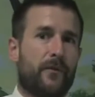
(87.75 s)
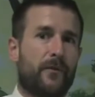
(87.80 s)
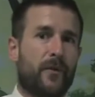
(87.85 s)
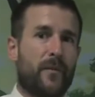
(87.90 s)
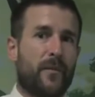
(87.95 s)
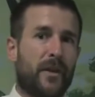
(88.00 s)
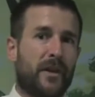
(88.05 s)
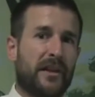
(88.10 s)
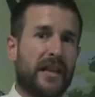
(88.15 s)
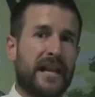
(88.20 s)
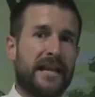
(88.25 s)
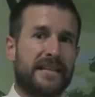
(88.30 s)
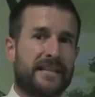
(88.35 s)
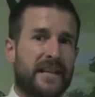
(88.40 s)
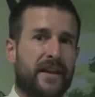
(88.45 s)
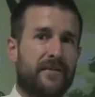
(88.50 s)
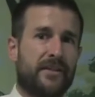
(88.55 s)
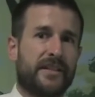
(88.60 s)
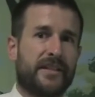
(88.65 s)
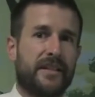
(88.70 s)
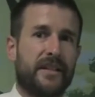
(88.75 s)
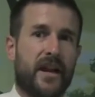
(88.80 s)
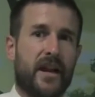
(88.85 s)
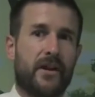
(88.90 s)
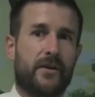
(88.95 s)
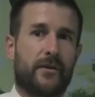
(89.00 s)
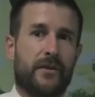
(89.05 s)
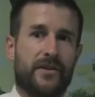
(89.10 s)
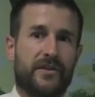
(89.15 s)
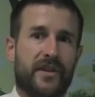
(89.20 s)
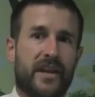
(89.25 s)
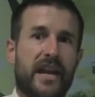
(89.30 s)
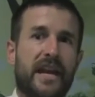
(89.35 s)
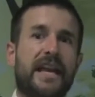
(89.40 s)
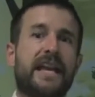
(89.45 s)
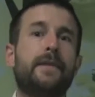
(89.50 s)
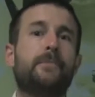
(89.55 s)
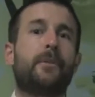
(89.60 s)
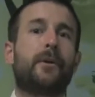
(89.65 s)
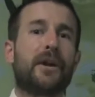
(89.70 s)
from the late 1700s.
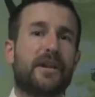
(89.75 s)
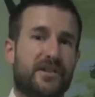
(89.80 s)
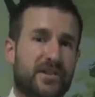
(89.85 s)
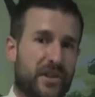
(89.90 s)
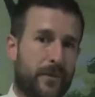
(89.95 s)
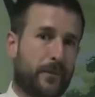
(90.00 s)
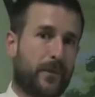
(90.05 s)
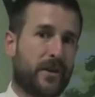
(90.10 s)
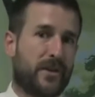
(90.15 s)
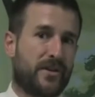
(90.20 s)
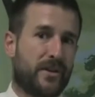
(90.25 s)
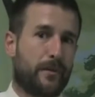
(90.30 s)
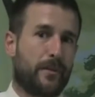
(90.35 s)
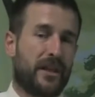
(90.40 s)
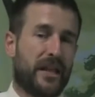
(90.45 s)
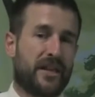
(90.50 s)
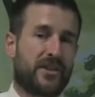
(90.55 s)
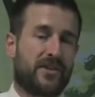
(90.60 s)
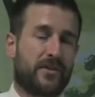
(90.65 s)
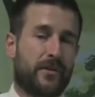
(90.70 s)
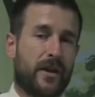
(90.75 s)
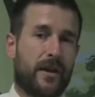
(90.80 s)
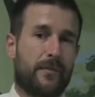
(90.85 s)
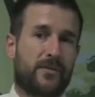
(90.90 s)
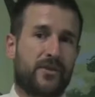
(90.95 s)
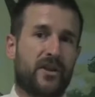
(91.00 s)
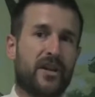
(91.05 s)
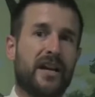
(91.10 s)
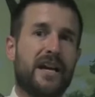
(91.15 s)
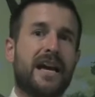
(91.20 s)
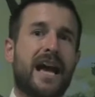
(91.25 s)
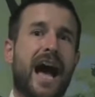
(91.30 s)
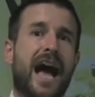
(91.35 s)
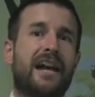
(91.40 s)
He preached the pre-tribulation rapture.